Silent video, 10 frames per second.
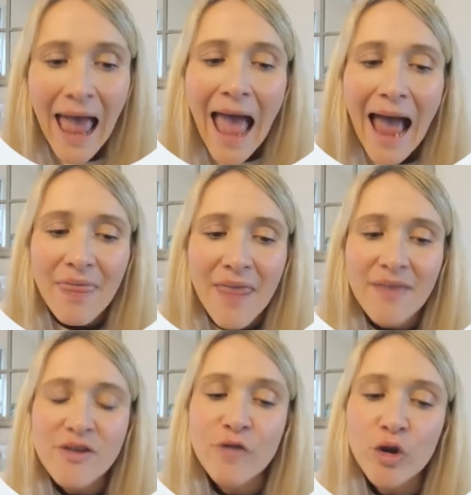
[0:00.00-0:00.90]
And then
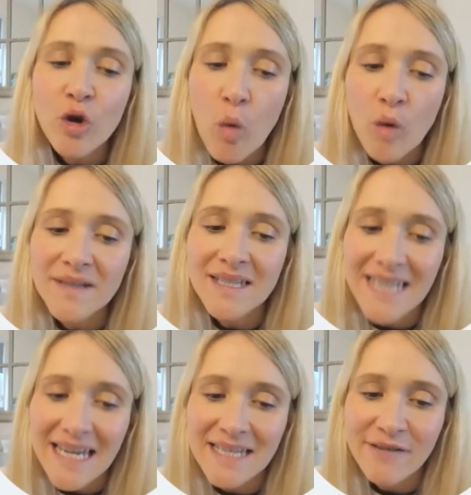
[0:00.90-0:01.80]
you've got the
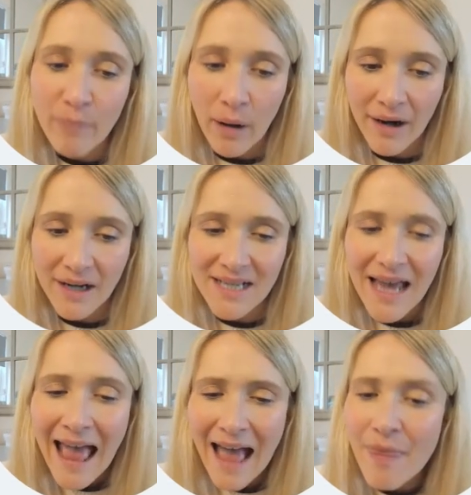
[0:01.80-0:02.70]
quantitative part.
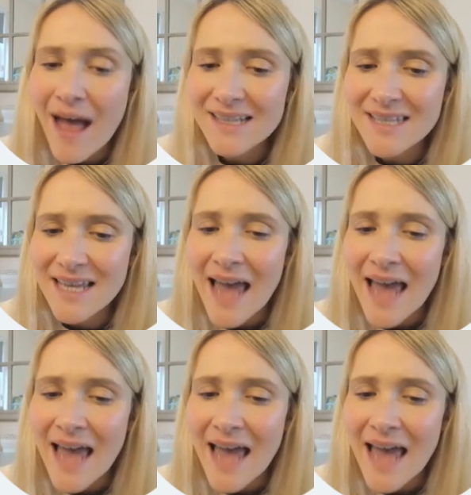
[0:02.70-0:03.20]
And that's the